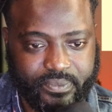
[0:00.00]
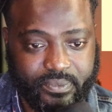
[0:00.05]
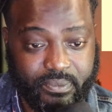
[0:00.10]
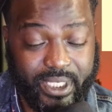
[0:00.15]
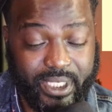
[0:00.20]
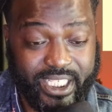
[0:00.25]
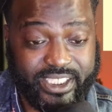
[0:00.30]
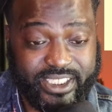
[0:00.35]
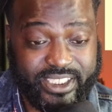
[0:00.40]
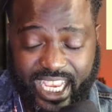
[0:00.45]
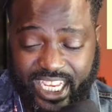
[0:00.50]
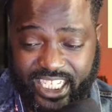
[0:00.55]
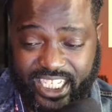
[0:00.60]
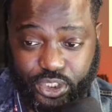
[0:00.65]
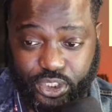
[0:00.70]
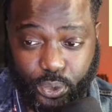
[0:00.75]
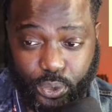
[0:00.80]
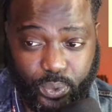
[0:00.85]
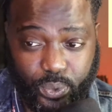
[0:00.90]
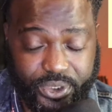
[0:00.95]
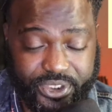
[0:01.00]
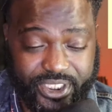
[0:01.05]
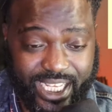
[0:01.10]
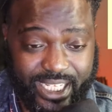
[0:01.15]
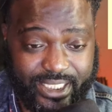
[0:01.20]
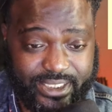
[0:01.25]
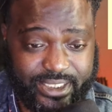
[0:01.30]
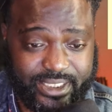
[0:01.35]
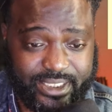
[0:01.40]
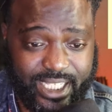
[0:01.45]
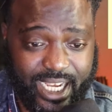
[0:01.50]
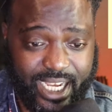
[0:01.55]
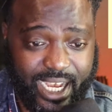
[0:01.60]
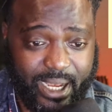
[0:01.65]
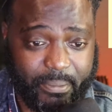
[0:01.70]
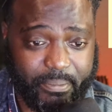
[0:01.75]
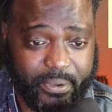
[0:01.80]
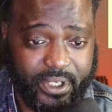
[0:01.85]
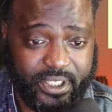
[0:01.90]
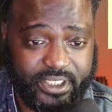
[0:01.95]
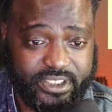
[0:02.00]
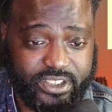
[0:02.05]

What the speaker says: Because you will not stop